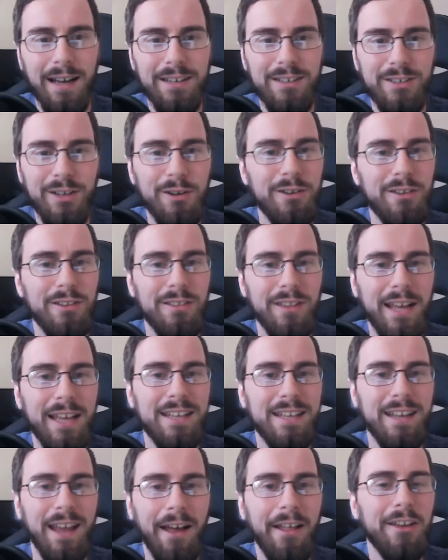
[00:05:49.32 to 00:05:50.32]
Don't
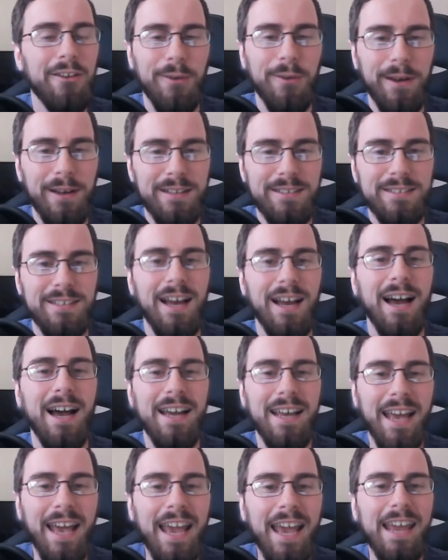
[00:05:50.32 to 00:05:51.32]
like Calyrex. I
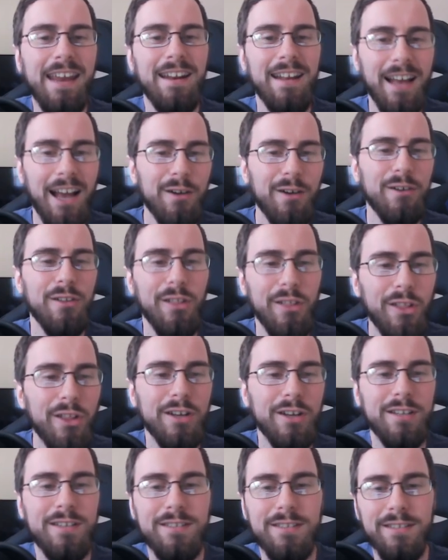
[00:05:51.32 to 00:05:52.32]
hate how it
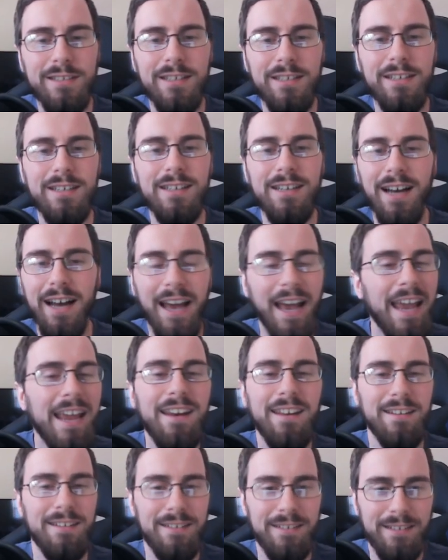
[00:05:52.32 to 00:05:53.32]
looks. I hate
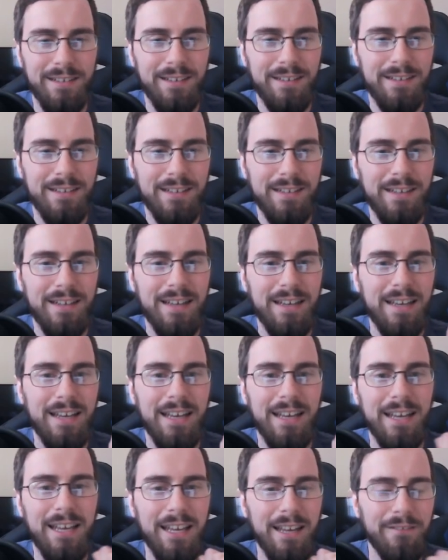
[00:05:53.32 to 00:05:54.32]
it.
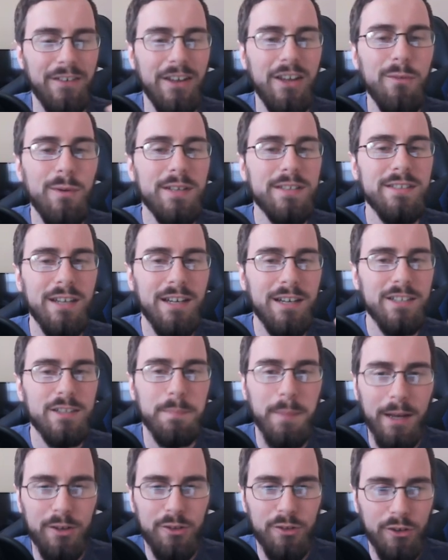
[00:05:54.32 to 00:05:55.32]
If he wasn't on
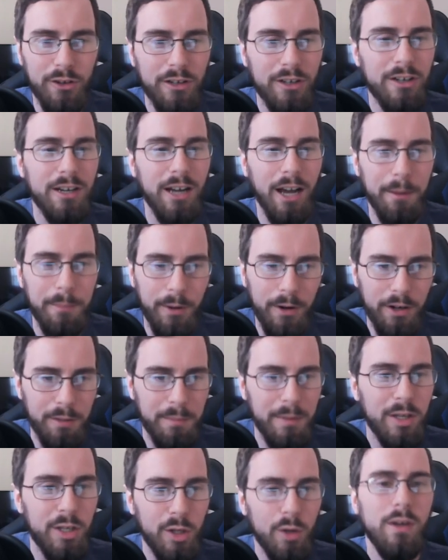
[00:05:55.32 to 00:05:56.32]
Spectrier, I'd put him
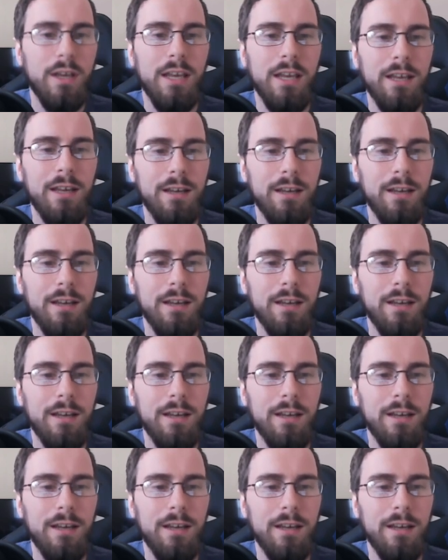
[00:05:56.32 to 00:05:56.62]
in Dookie,